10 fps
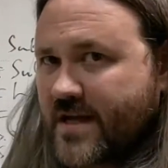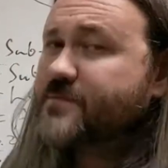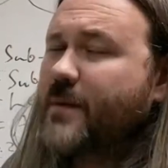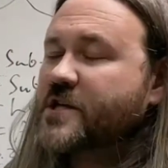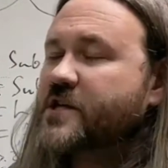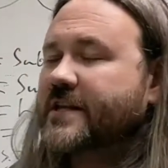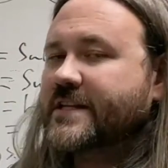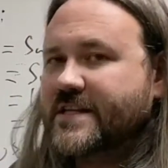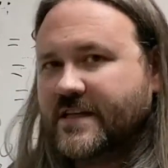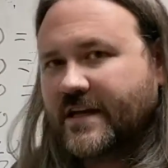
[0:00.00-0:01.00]
especially
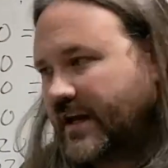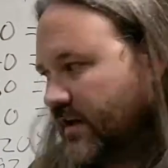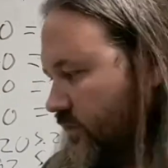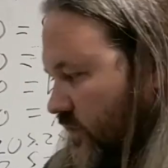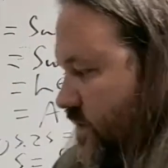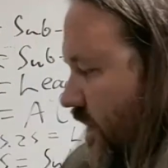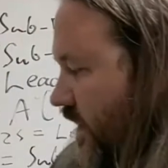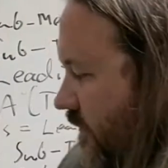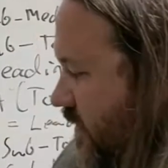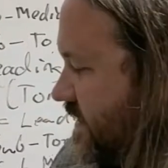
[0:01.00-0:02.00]
dissonant interval. It's
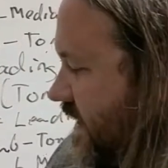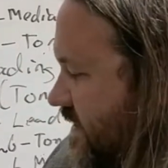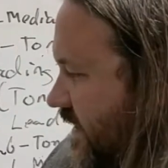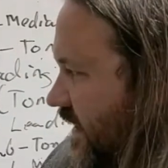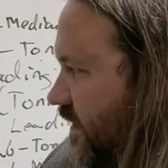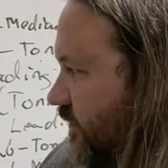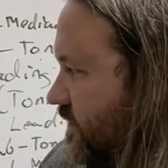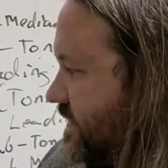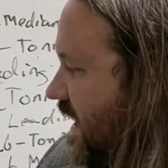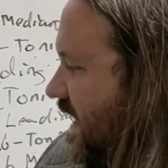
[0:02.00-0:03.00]
one of the most dissonant
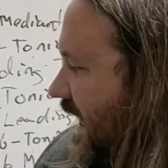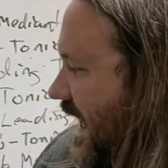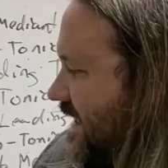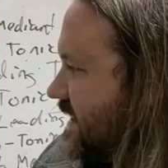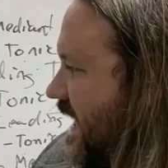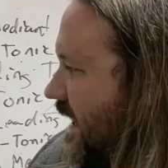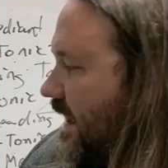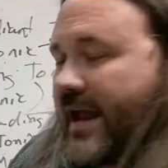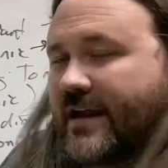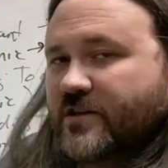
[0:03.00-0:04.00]
intervals. I'd
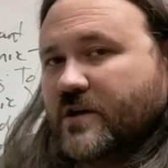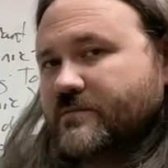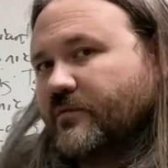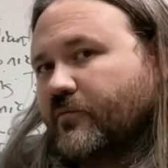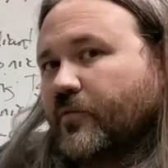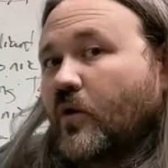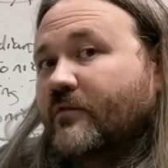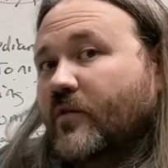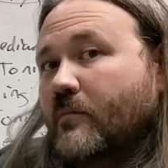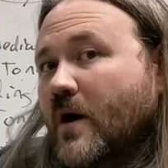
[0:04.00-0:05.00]
say in terms of
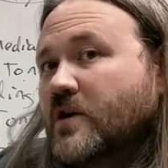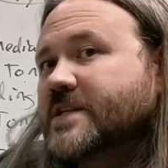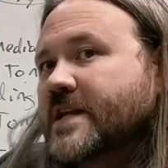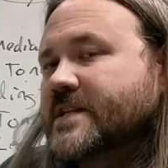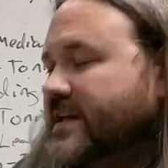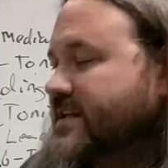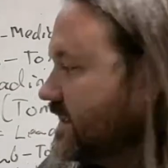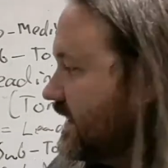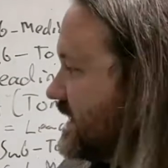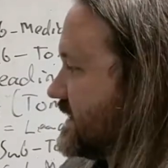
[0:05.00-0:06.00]
going from most dissonant
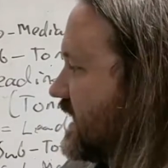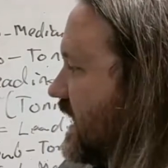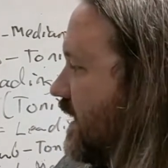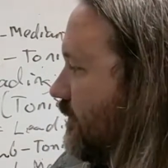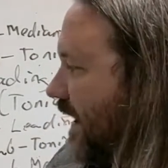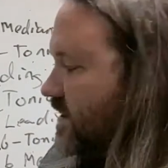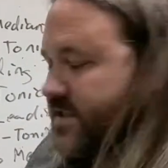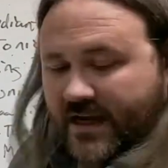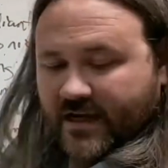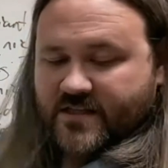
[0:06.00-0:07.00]
to least, minor
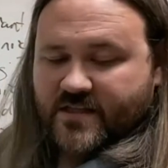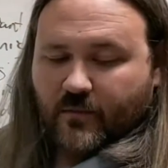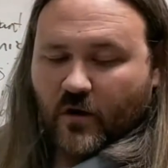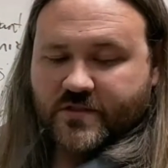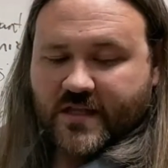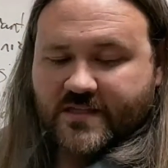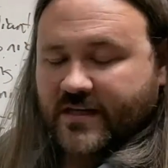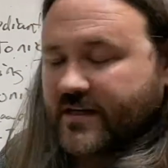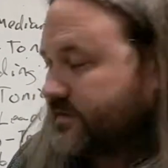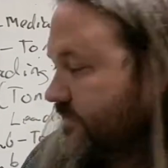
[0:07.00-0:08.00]
second is the most
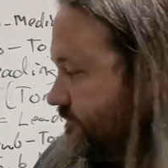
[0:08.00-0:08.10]
dissonant,